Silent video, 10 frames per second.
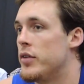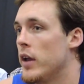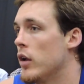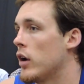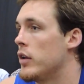
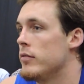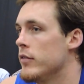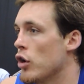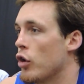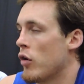said, look,
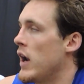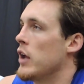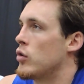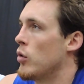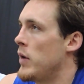you're a great
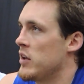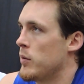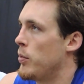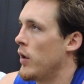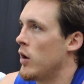high school
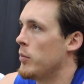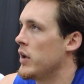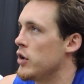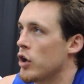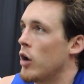basketball player,
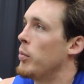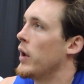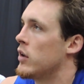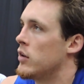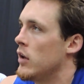but you're going to
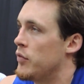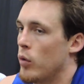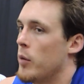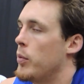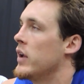play, if
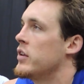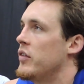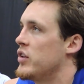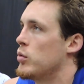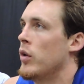you want to play at the
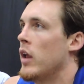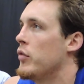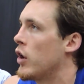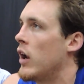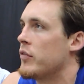Division I
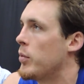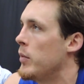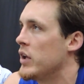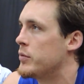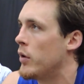level, you're going to have to
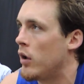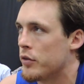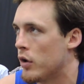play baseball.